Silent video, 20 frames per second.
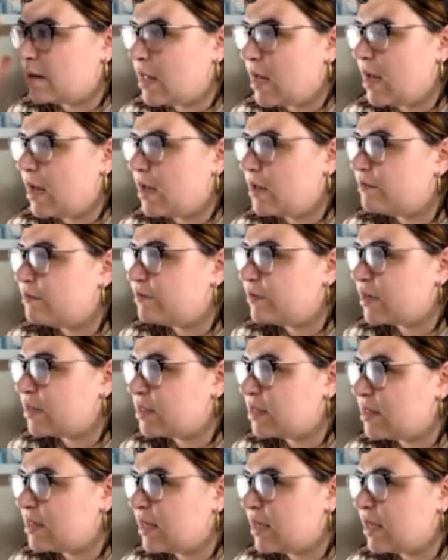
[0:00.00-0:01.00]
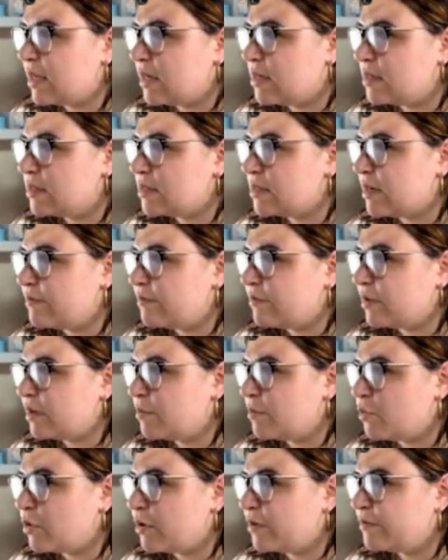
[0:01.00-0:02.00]
live because I think it is definitely
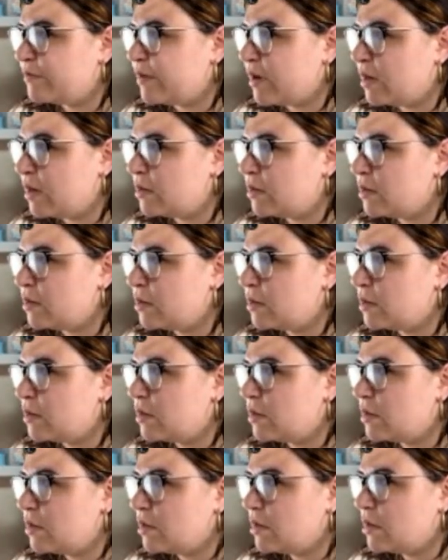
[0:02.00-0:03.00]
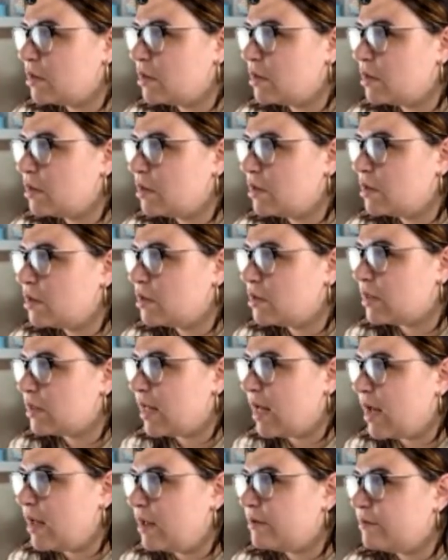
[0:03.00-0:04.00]
more fun
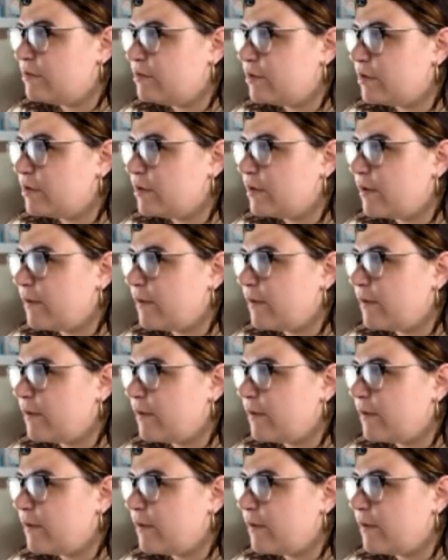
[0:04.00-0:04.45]
live.